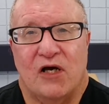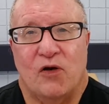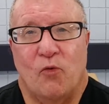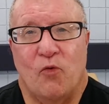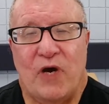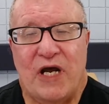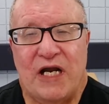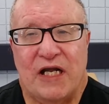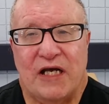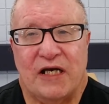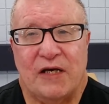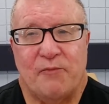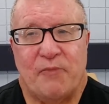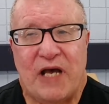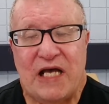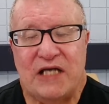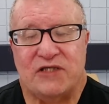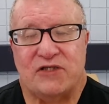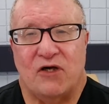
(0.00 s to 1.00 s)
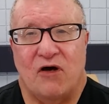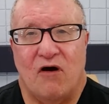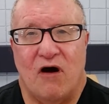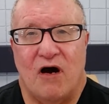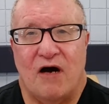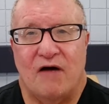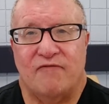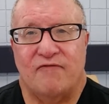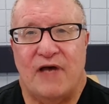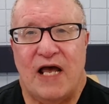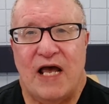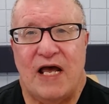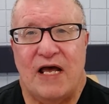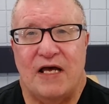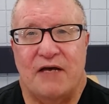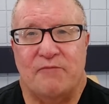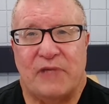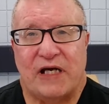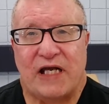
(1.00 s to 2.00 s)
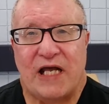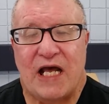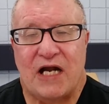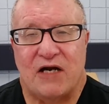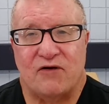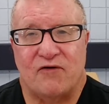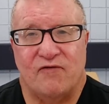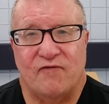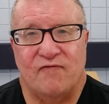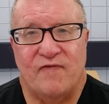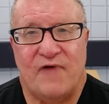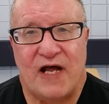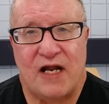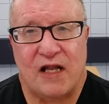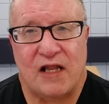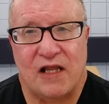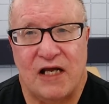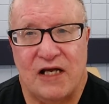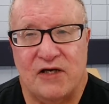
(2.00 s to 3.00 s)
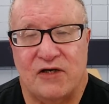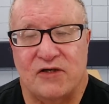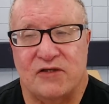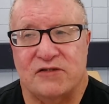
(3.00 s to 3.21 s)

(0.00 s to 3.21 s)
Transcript: weaning a patient off a mechanical ventilator